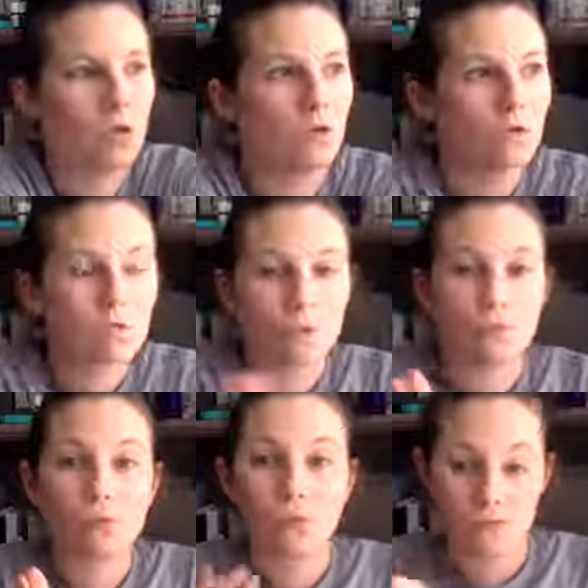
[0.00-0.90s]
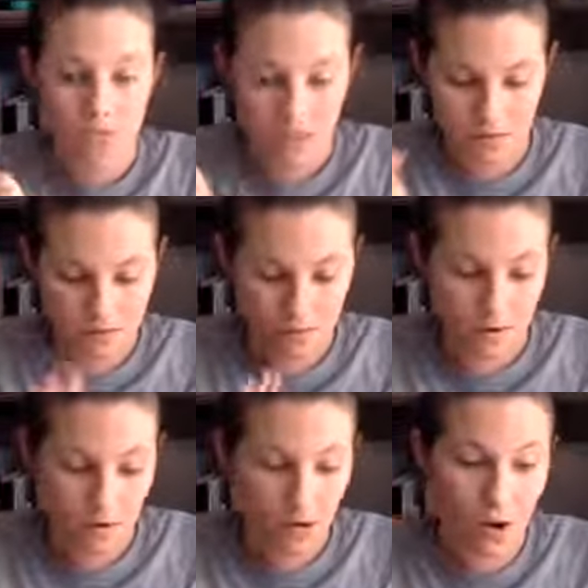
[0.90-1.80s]
You can really make them
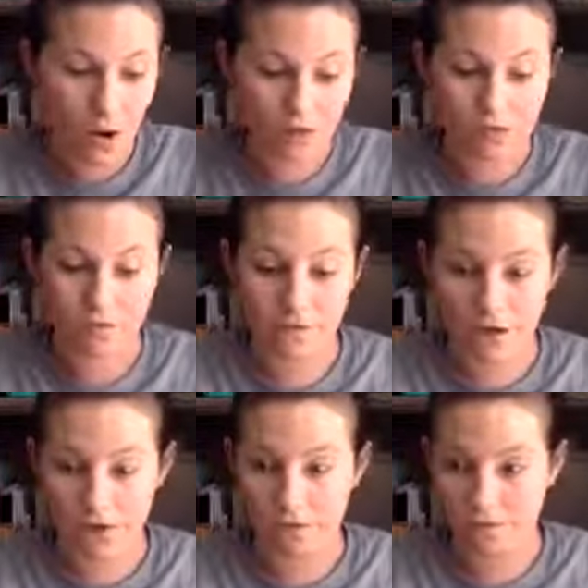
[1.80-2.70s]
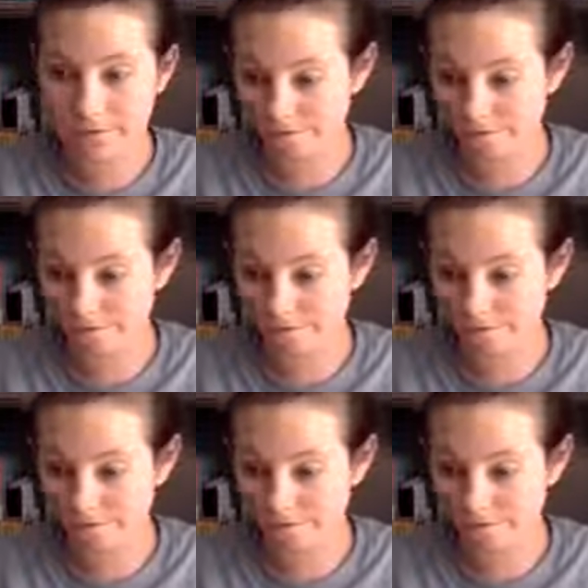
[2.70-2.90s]
very cost effective